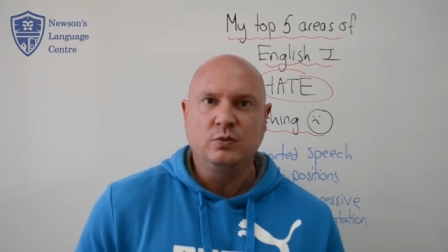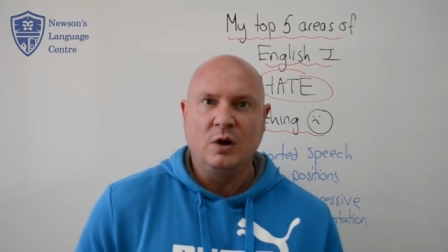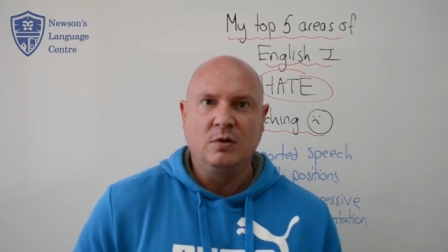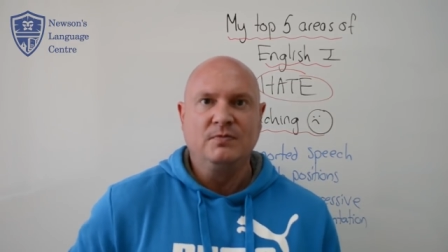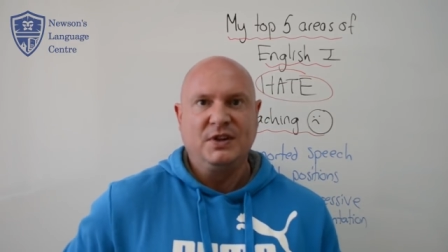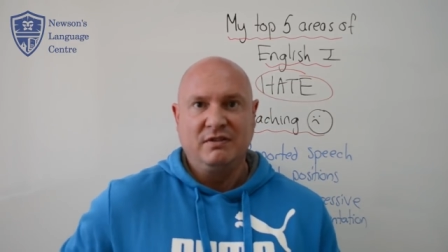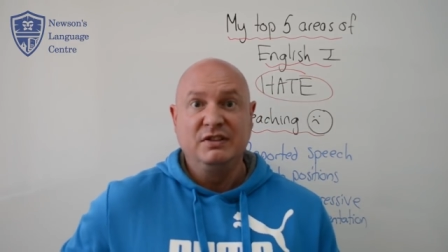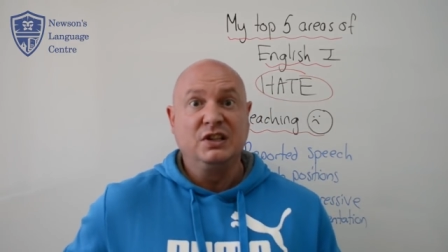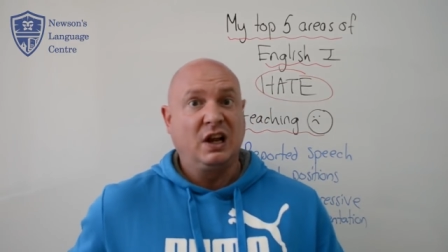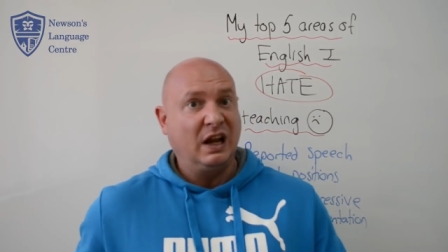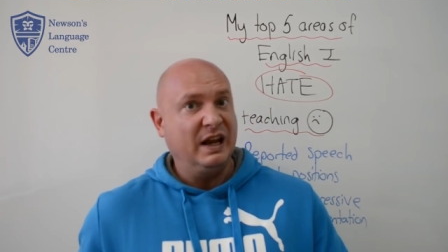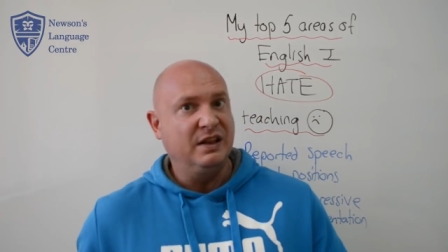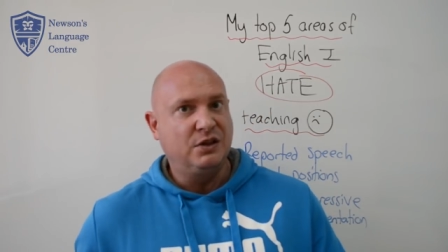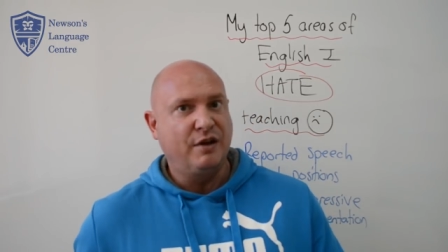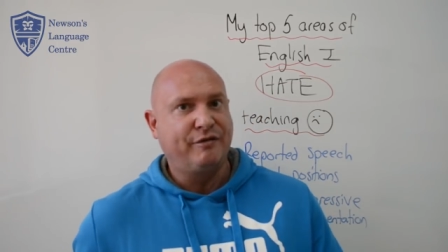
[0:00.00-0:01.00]
Well, there is a
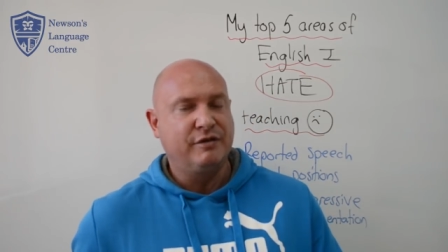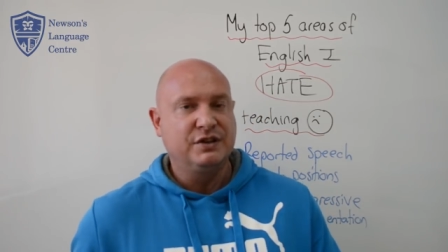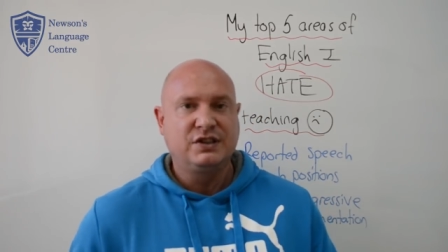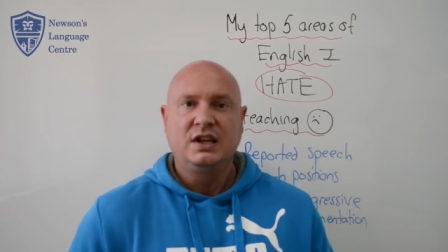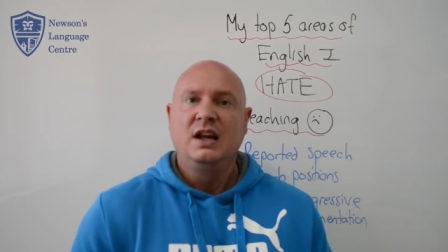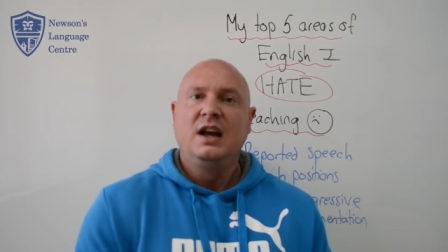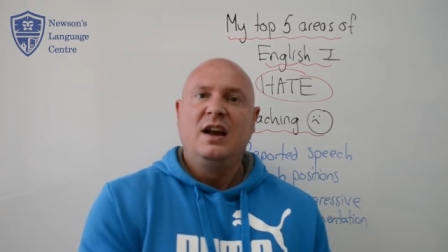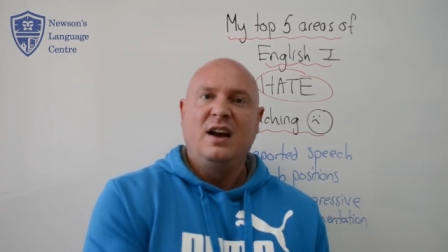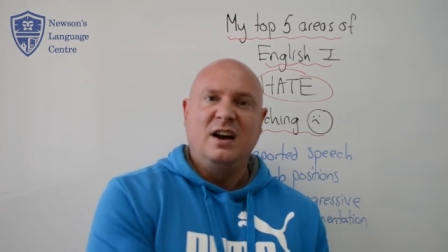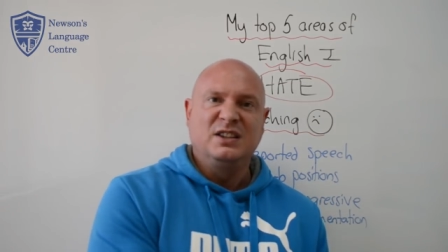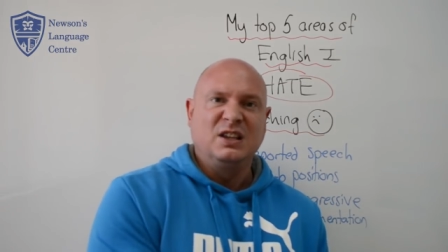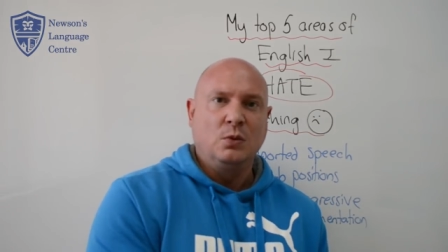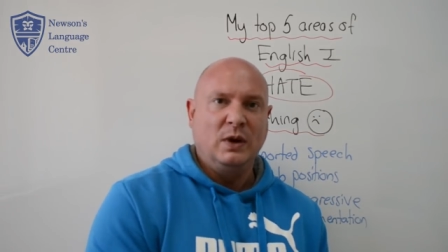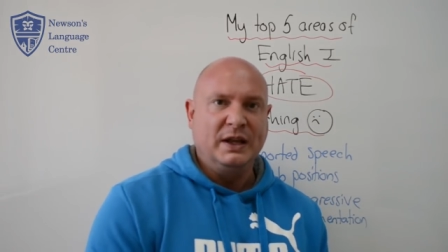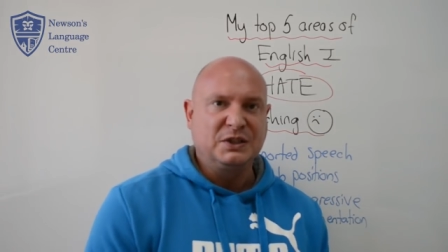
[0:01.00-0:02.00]
clear difference,
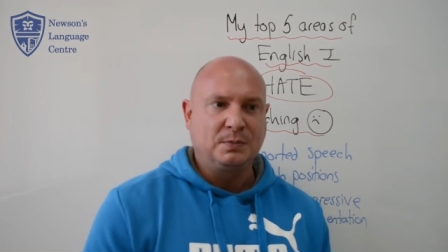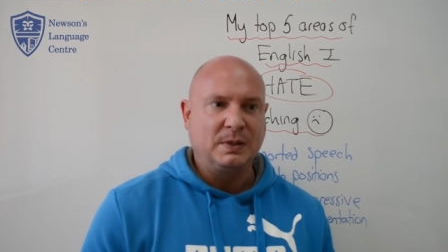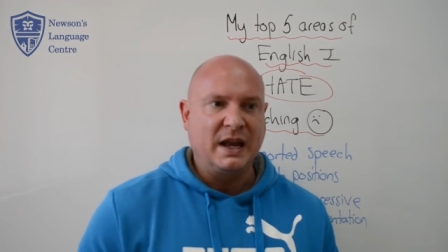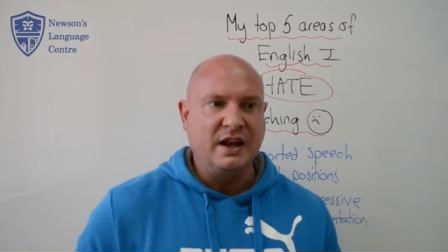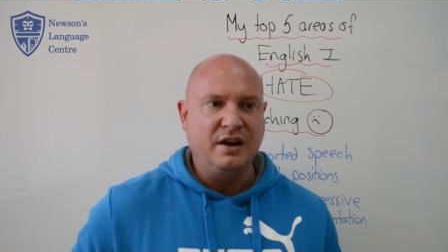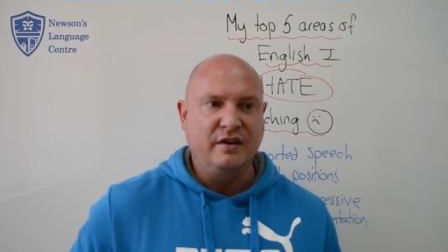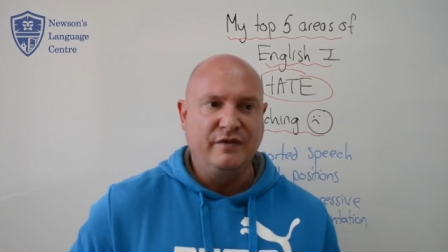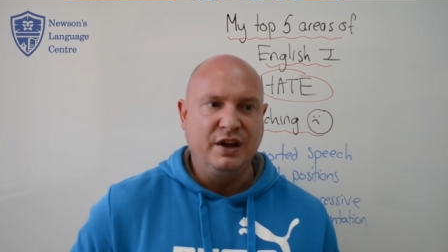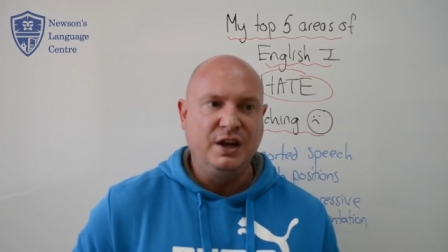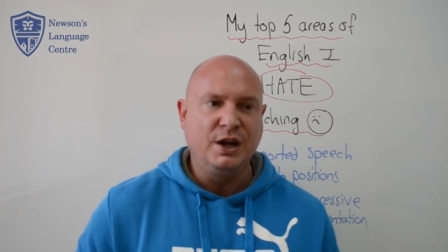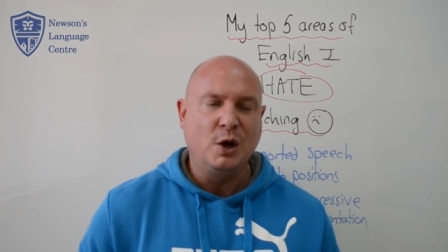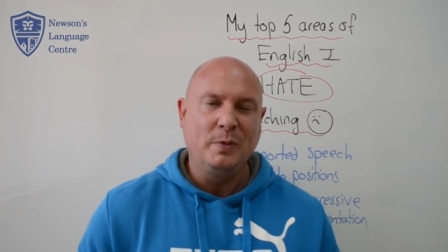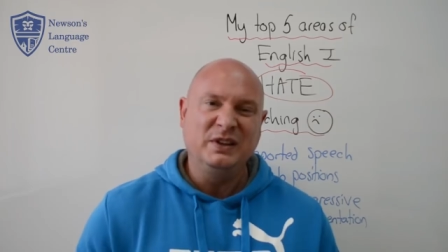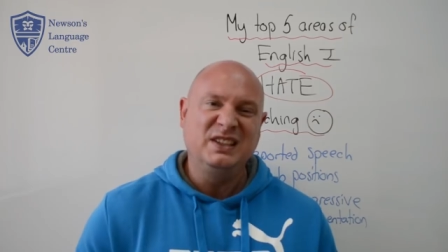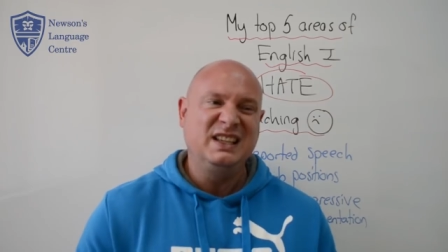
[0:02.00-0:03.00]
as I will explain in a
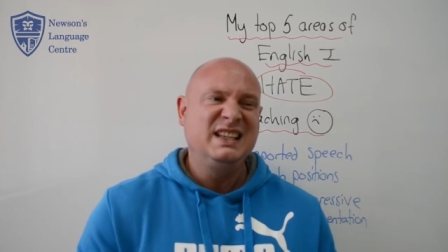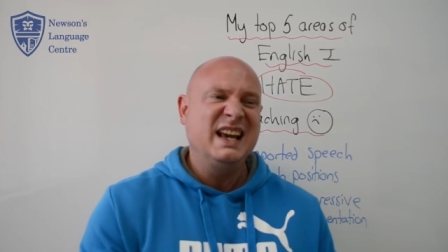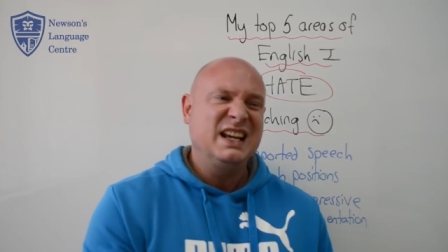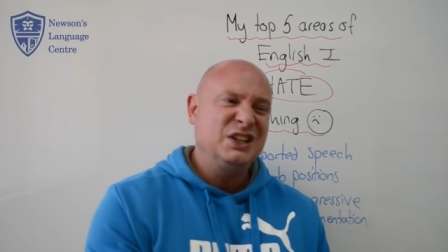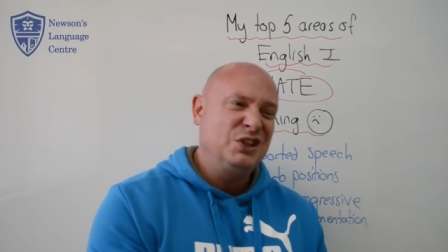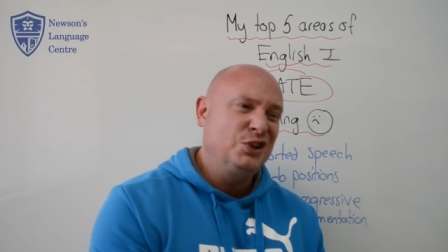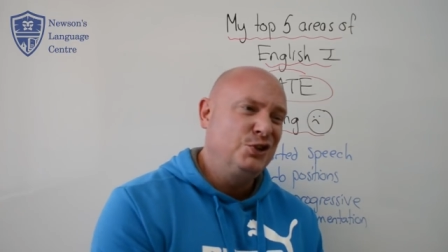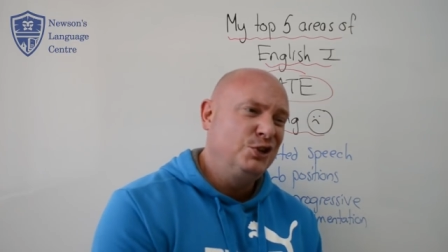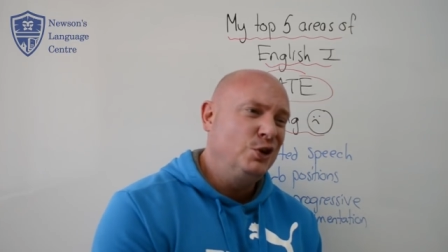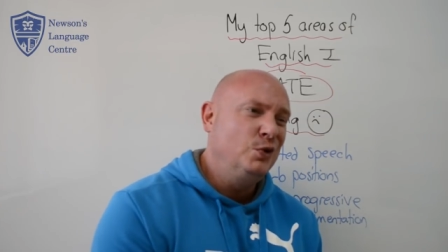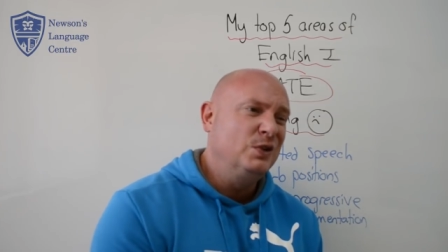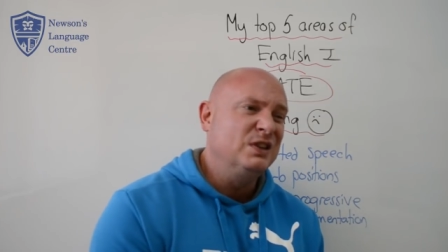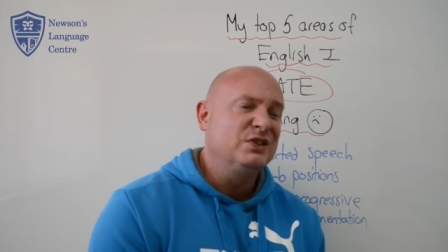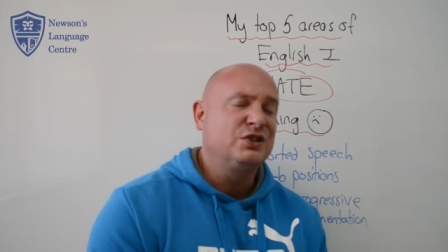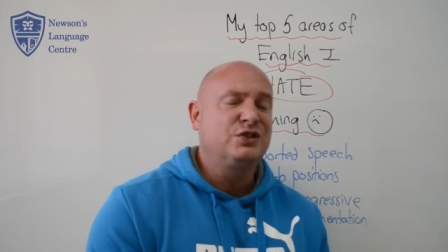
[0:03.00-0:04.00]
video, but to get
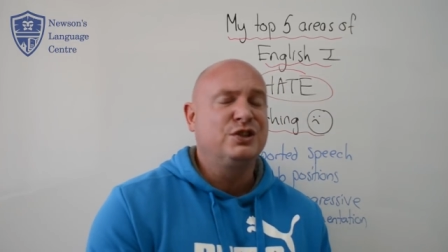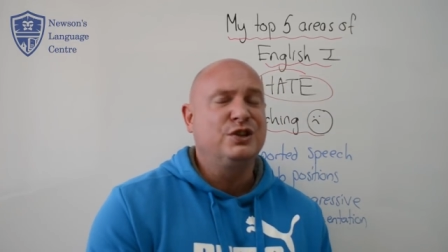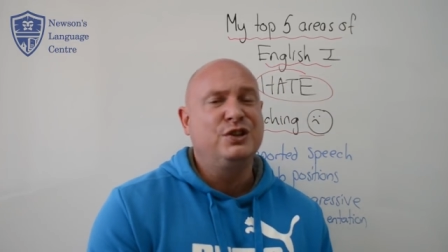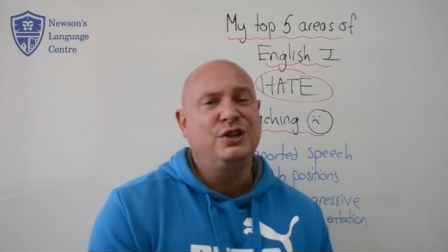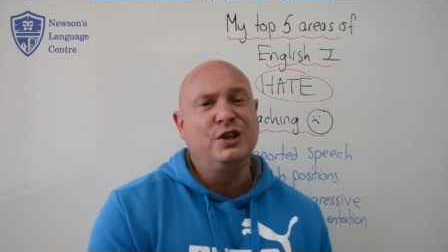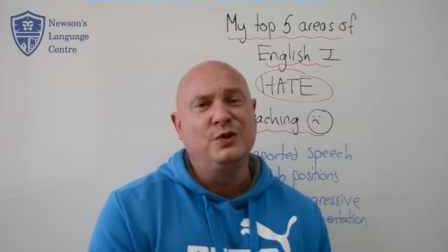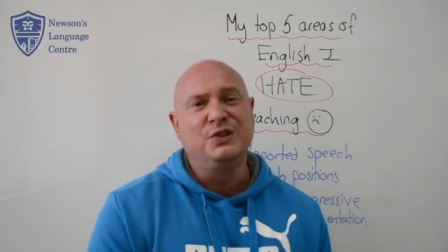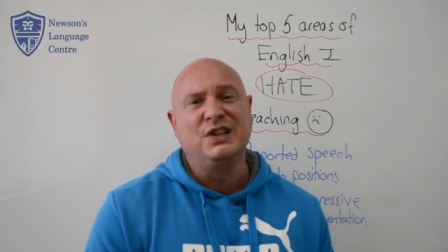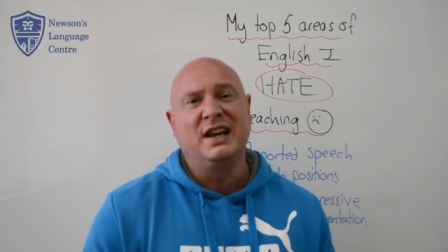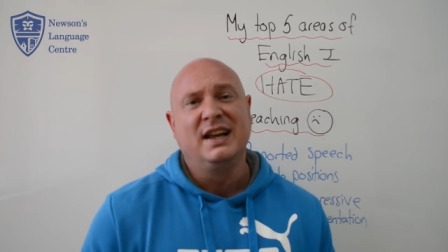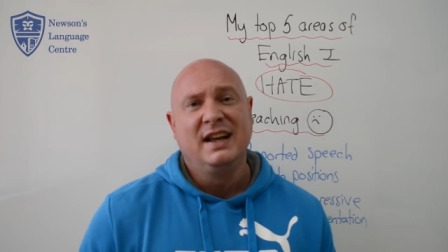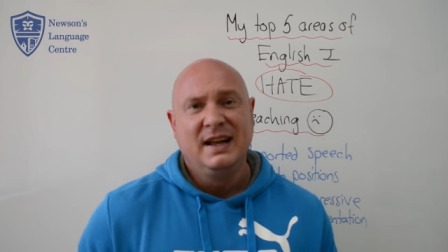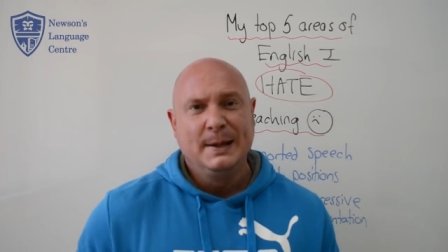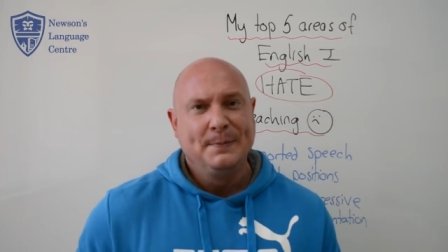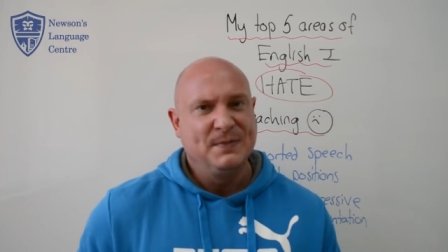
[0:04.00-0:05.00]
students to use
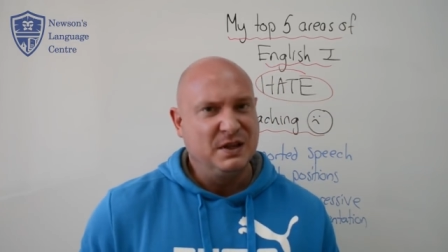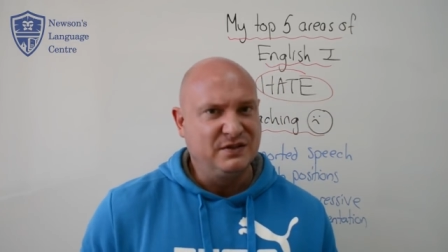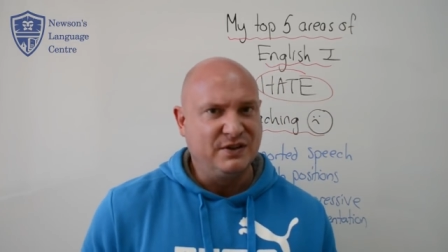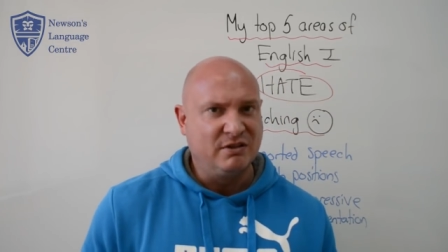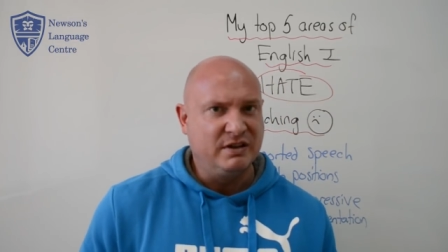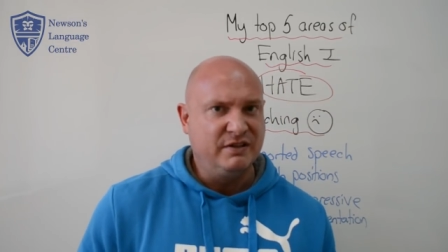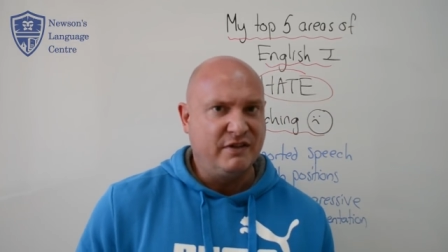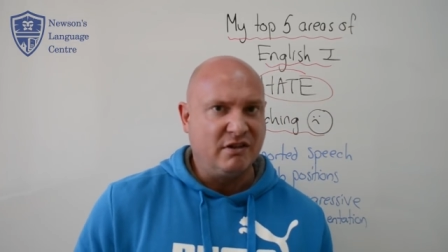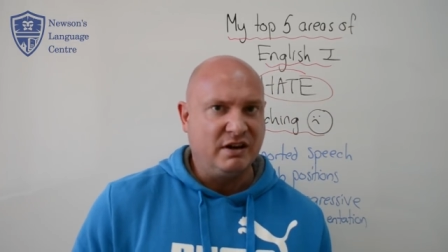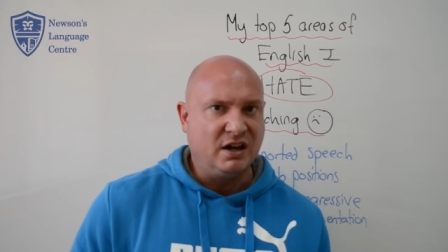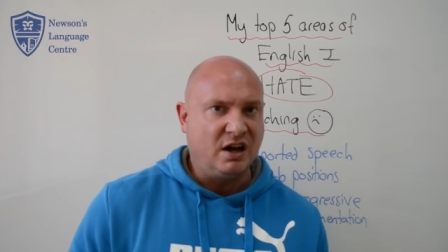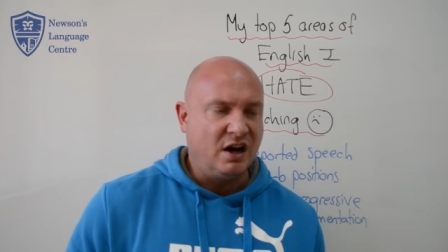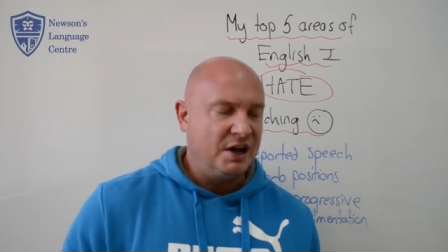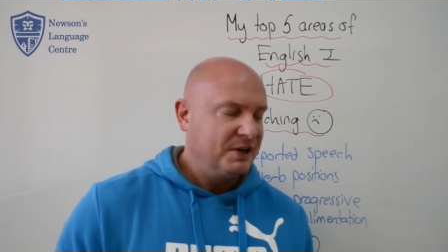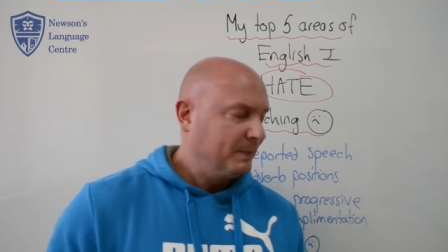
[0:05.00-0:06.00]
it is very, very
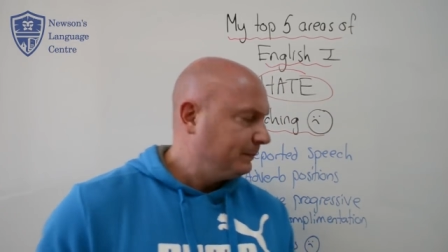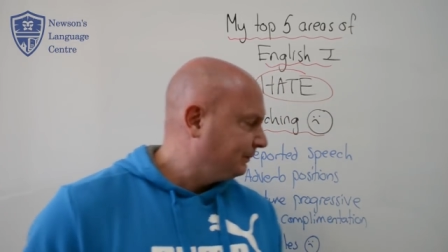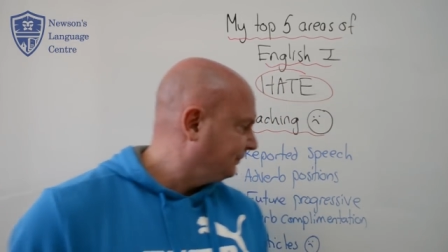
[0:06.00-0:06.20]
hard.